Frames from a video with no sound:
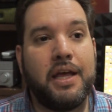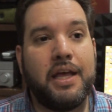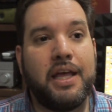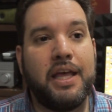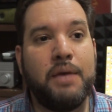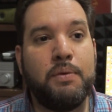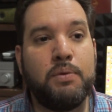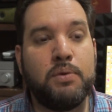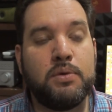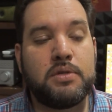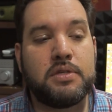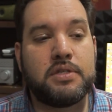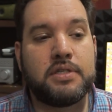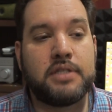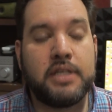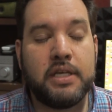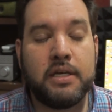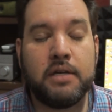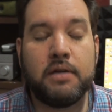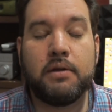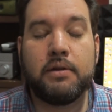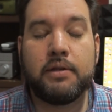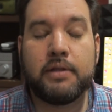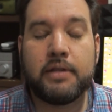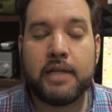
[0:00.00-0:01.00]
it would
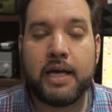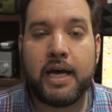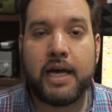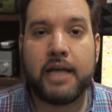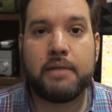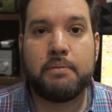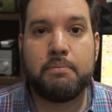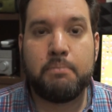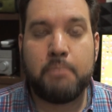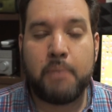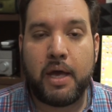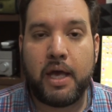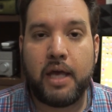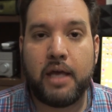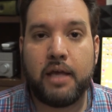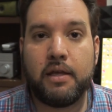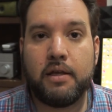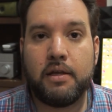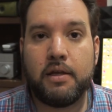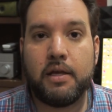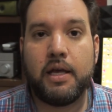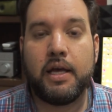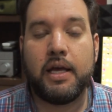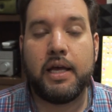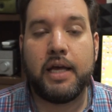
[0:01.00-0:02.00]
still not make
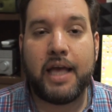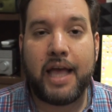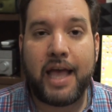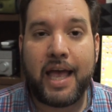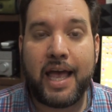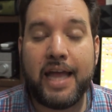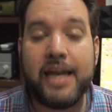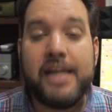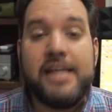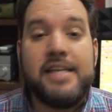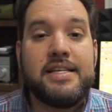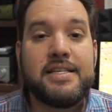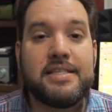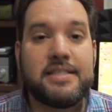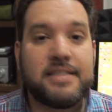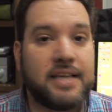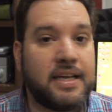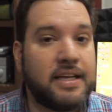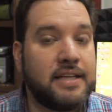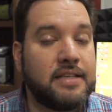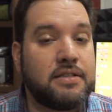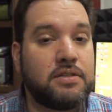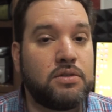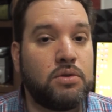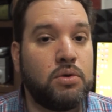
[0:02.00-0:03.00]
any
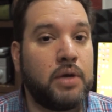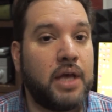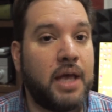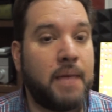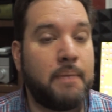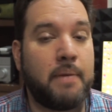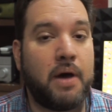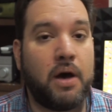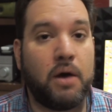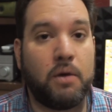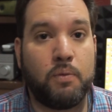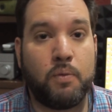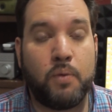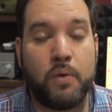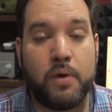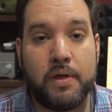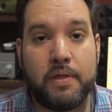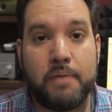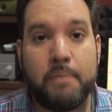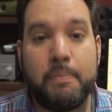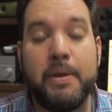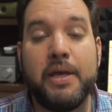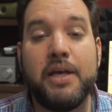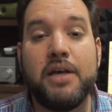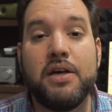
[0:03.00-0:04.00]
sense to come out with,
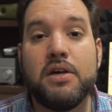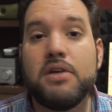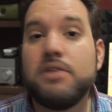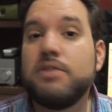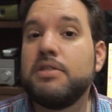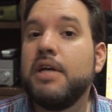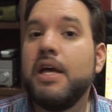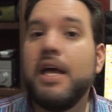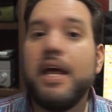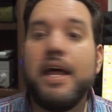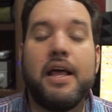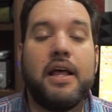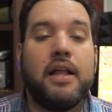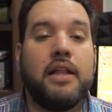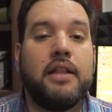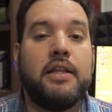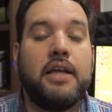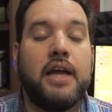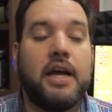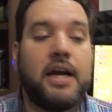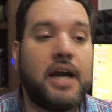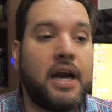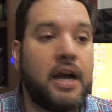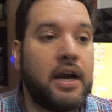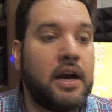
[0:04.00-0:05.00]
because
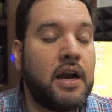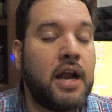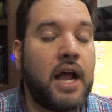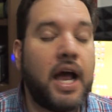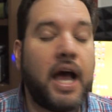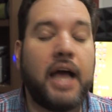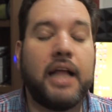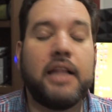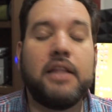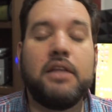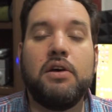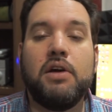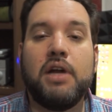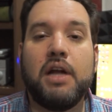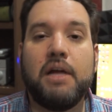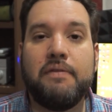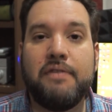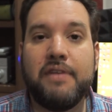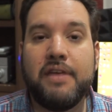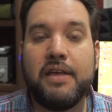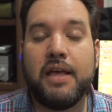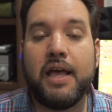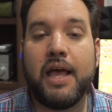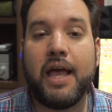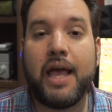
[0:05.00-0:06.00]
there are not gonna
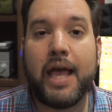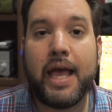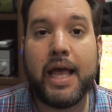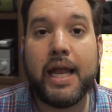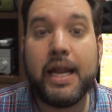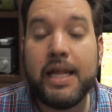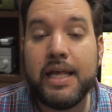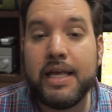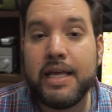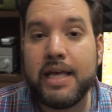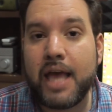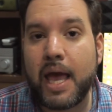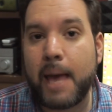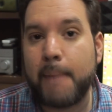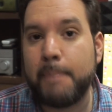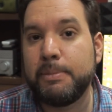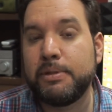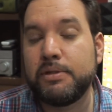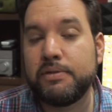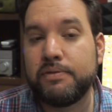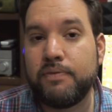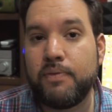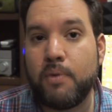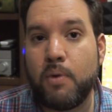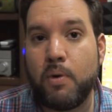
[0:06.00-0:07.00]
be any
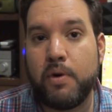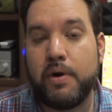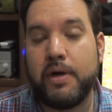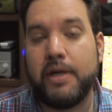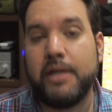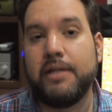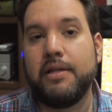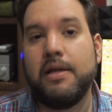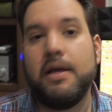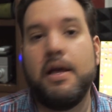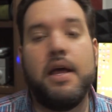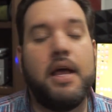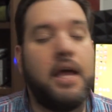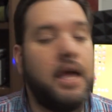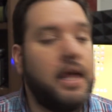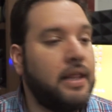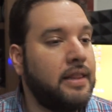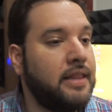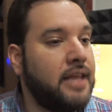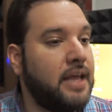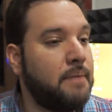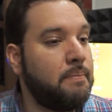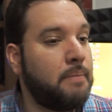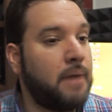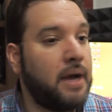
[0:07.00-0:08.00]
games for it.
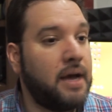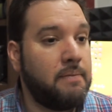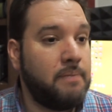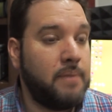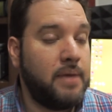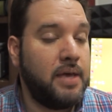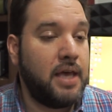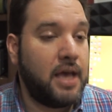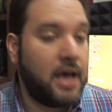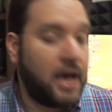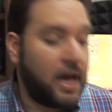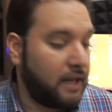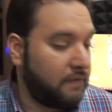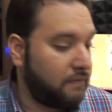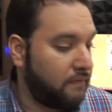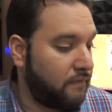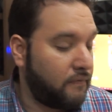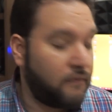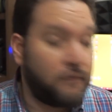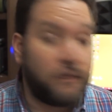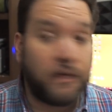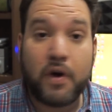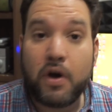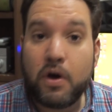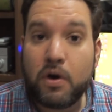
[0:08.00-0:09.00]
There might be at
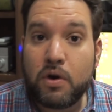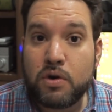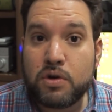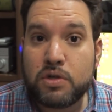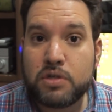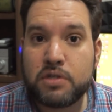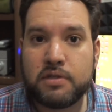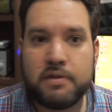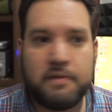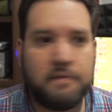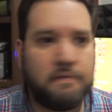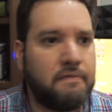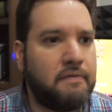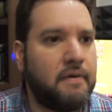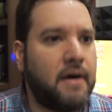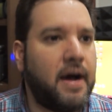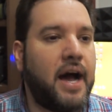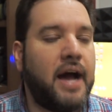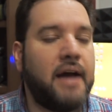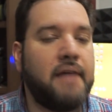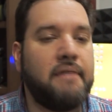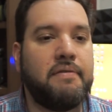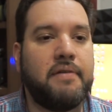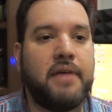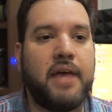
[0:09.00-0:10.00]
first
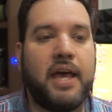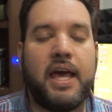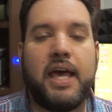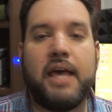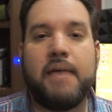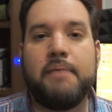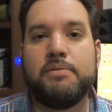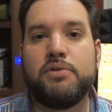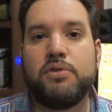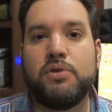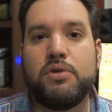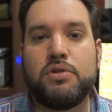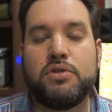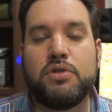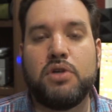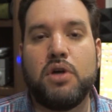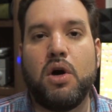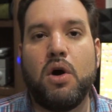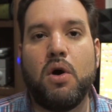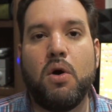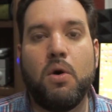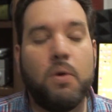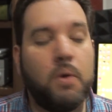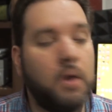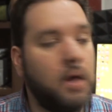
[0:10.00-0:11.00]
5 games or
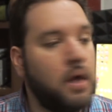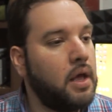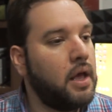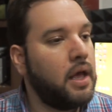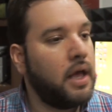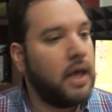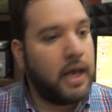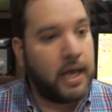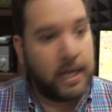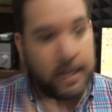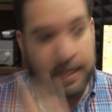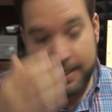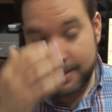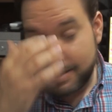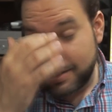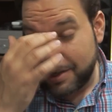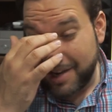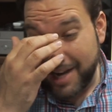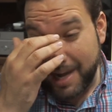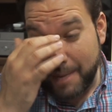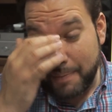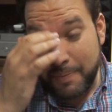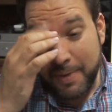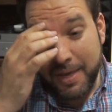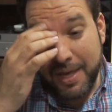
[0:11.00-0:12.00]
so, and it's
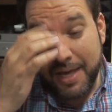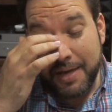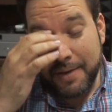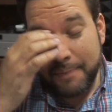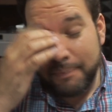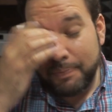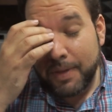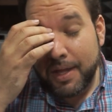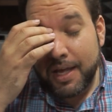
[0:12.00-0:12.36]
gonna be,